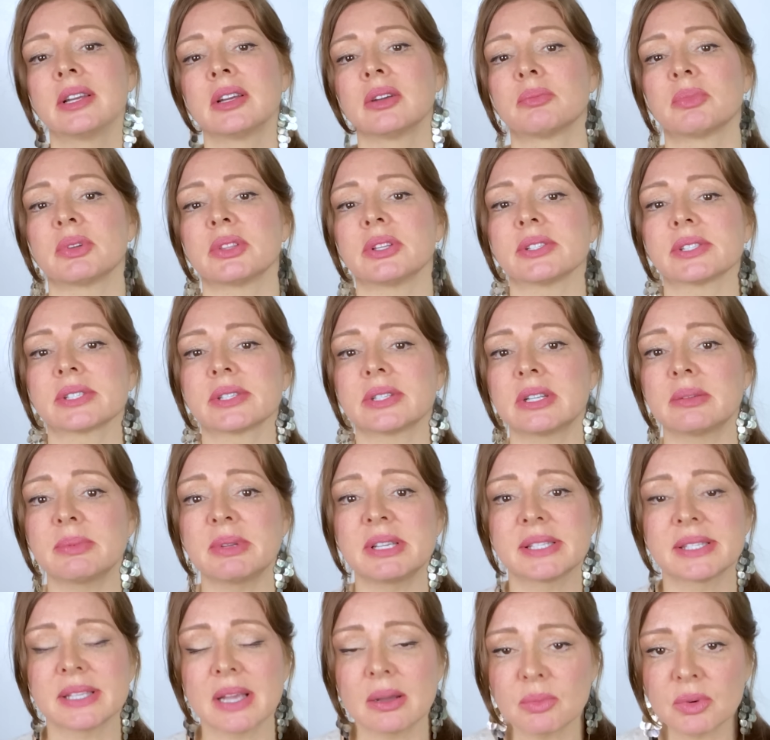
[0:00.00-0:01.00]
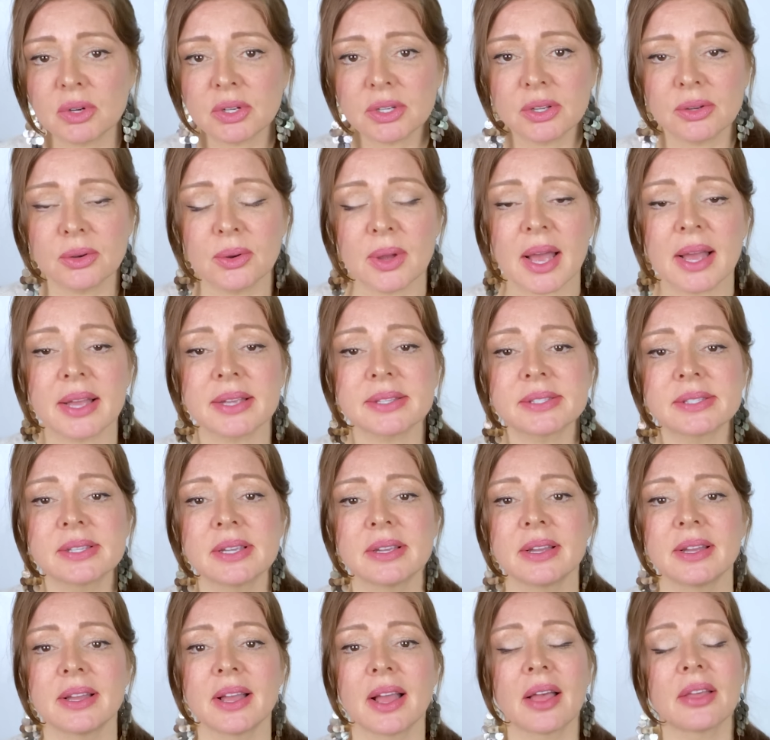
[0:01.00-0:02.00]
But there's going to be someone who has
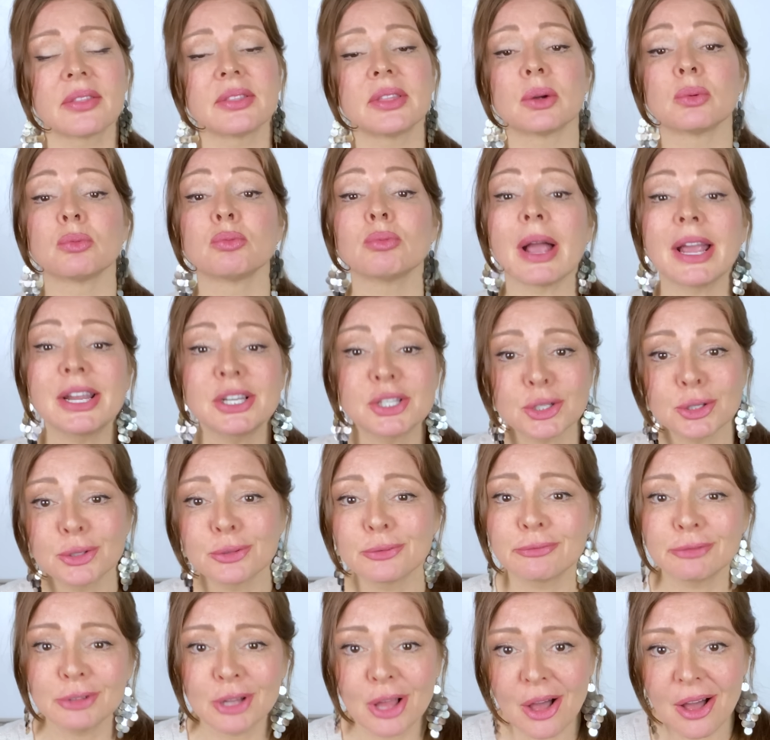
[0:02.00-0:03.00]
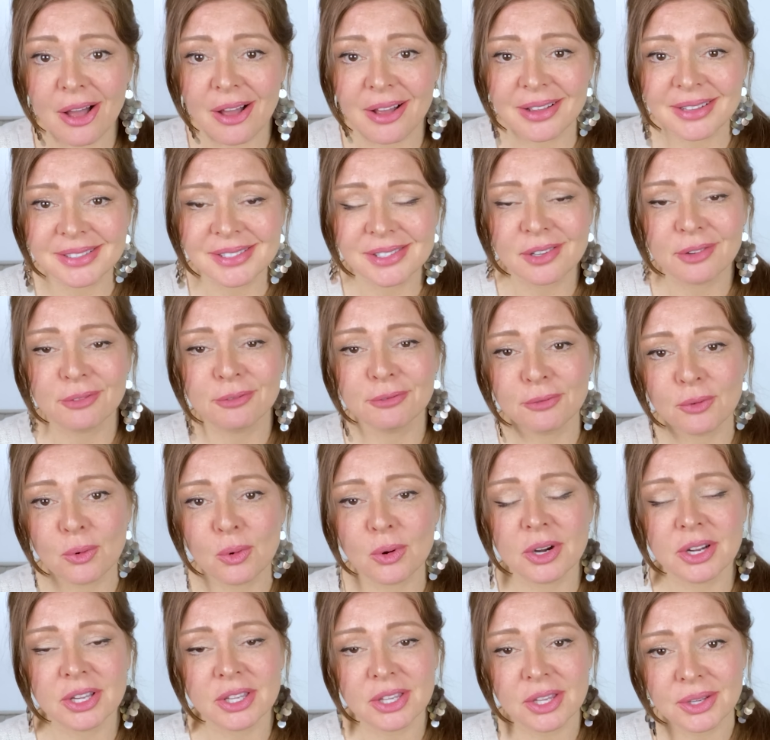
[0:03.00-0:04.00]
the righter flaws
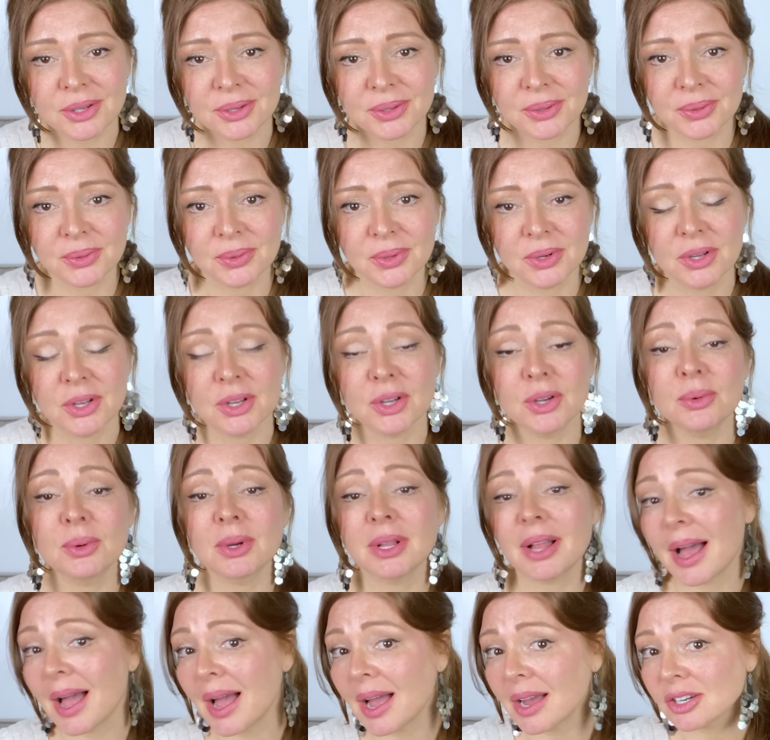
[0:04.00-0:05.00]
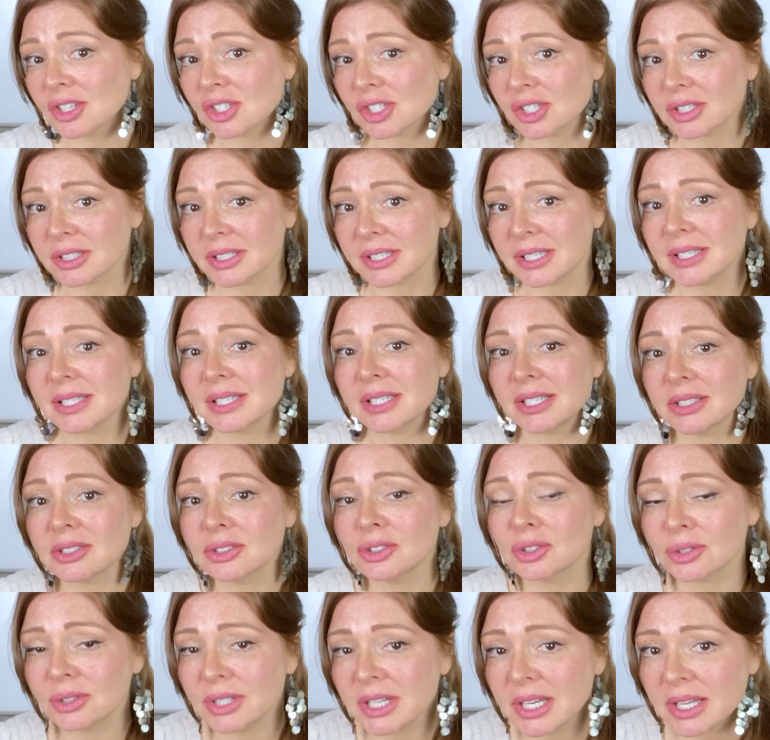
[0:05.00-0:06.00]
for you, who will actually still
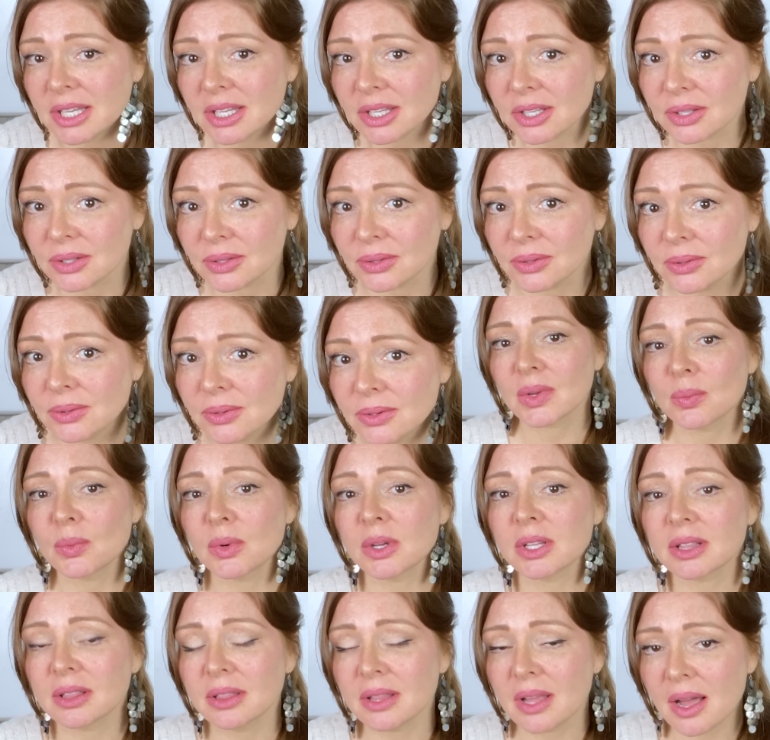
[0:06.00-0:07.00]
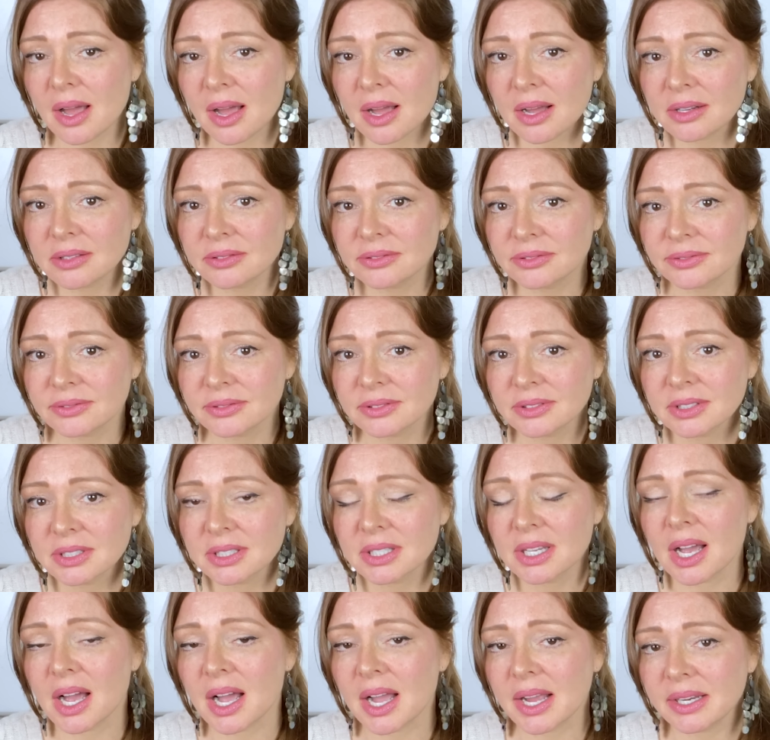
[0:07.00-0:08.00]
treat you with love,
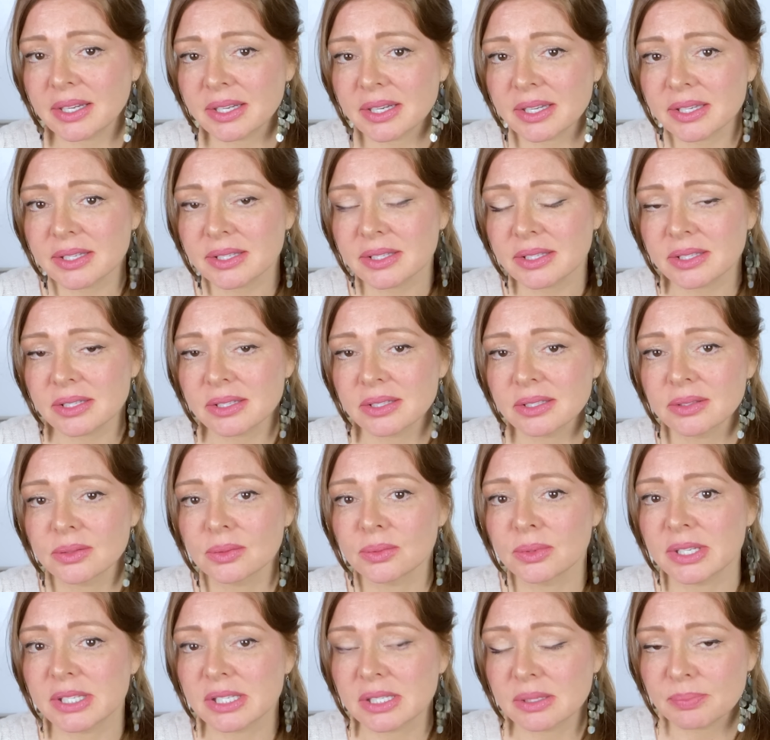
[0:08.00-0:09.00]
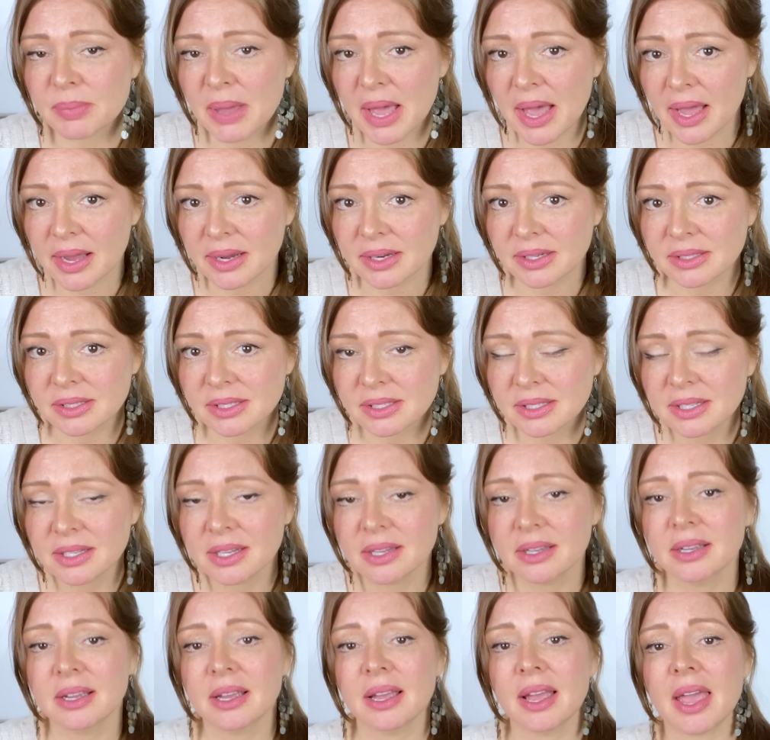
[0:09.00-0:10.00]
kindness, respect,
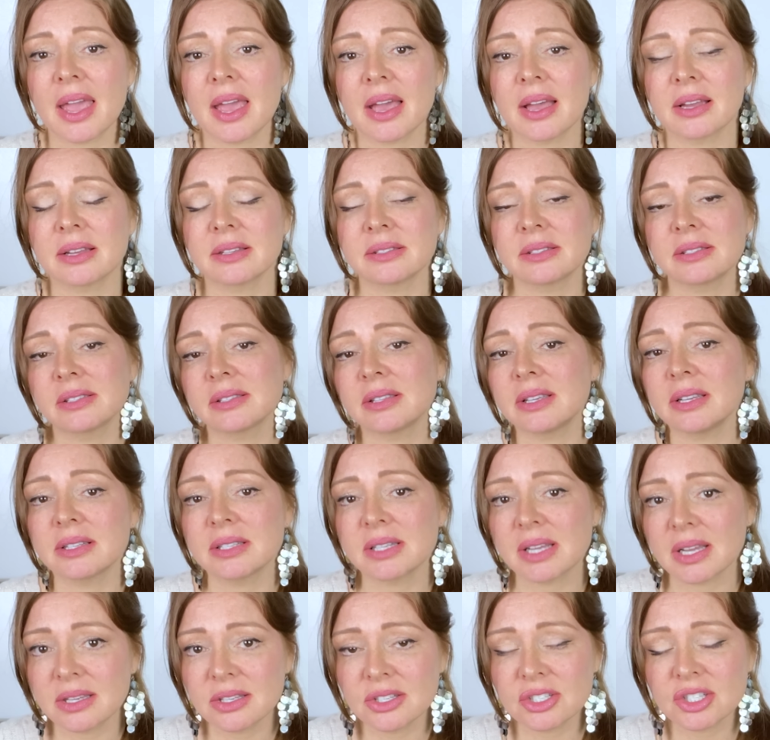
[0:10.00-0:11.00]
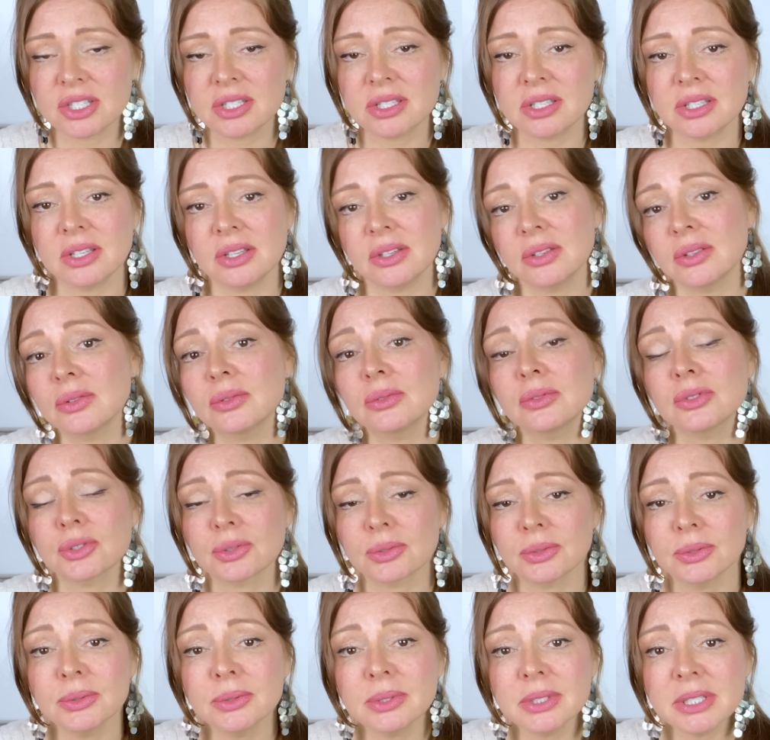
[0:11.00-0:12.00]
and the attention you
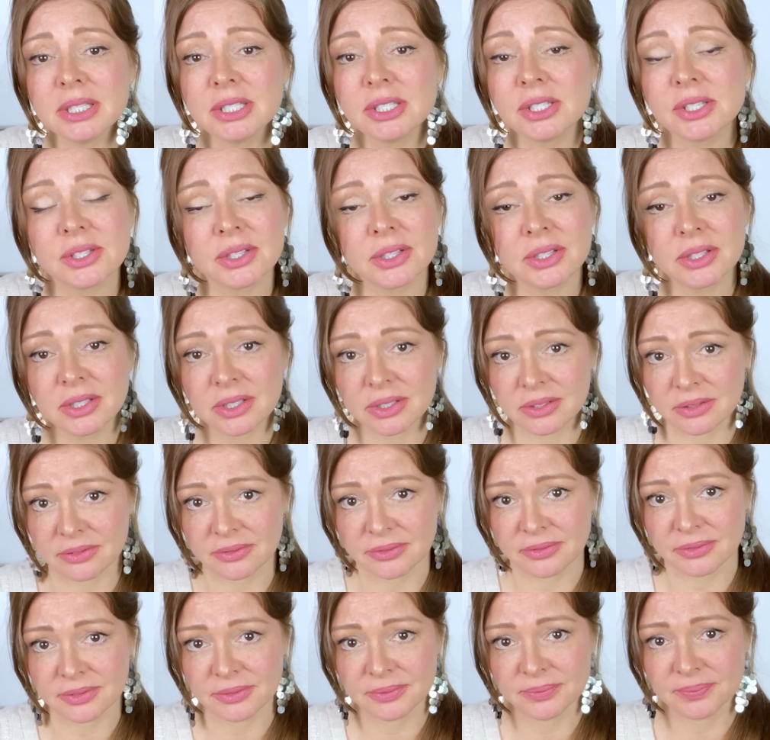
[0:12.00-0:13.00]
truly deserve.